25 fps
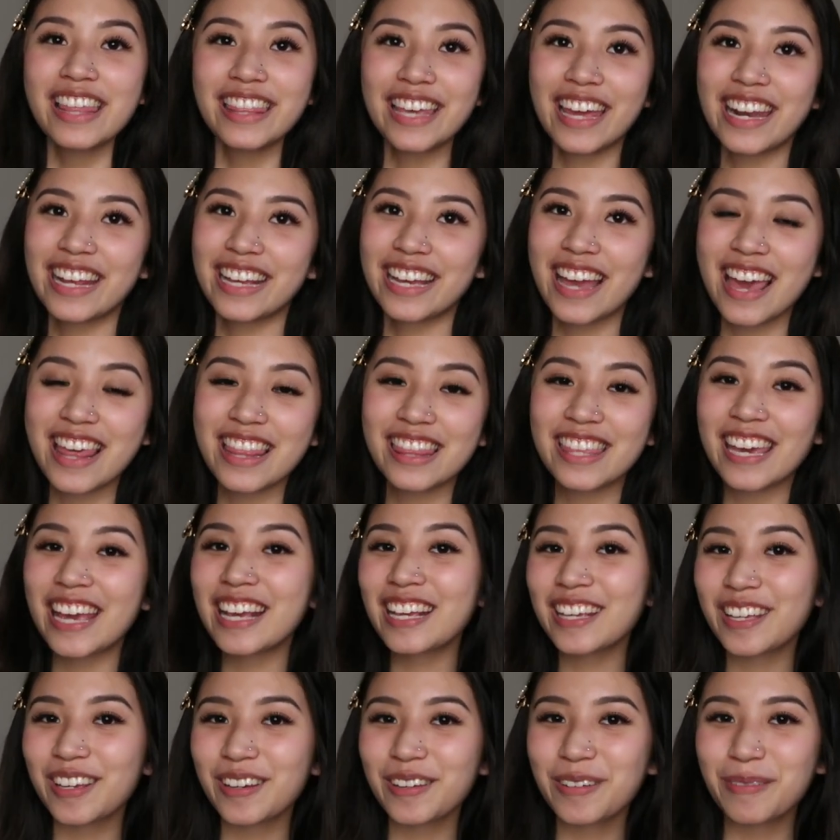Then again,
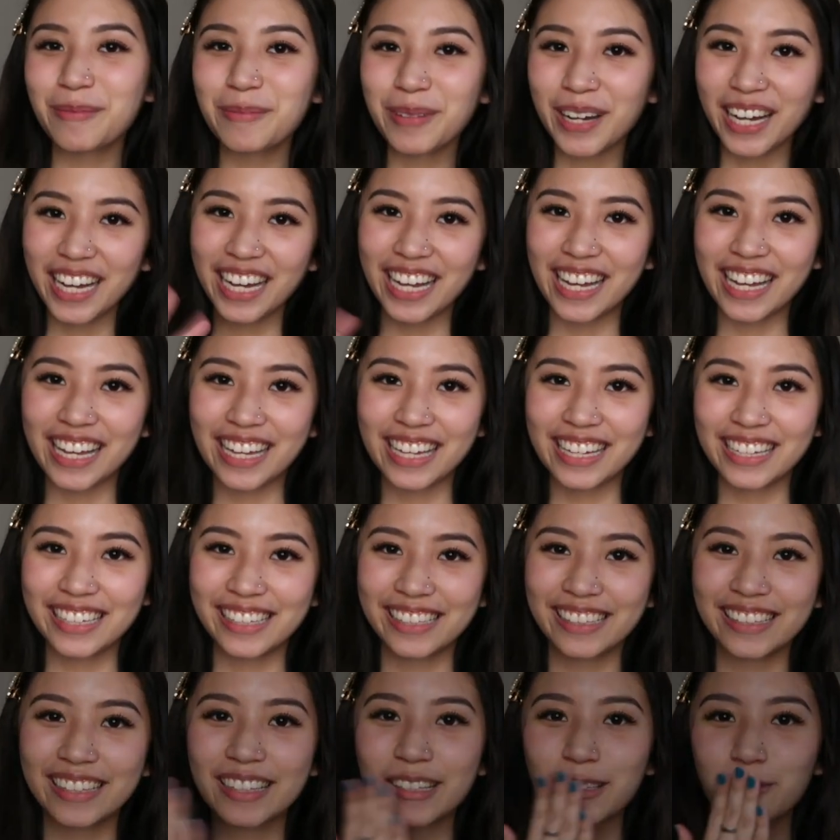thank you.
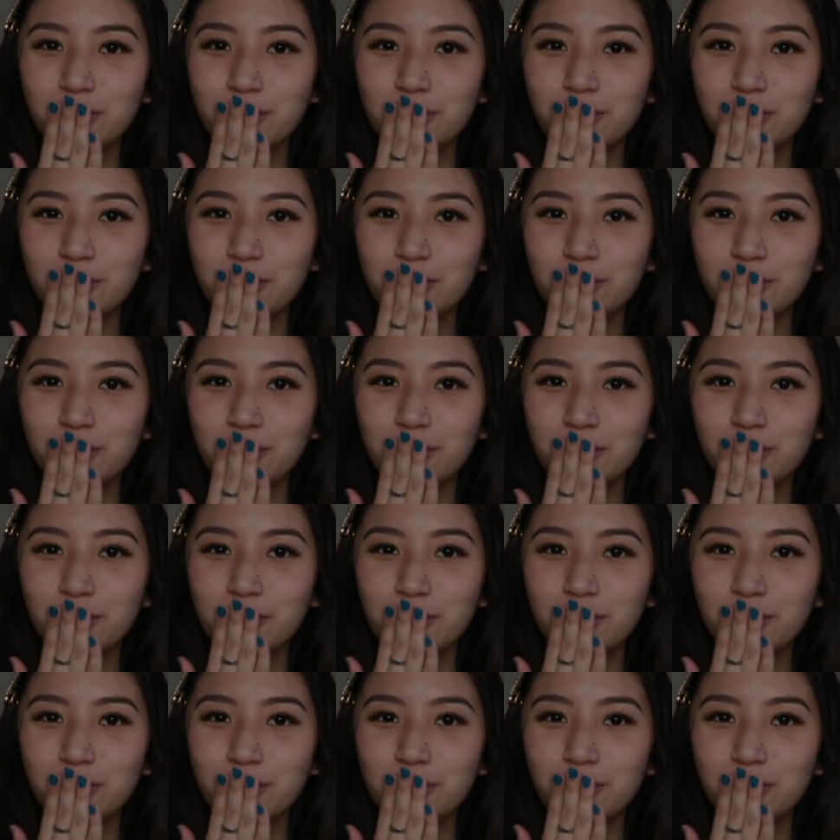Bye!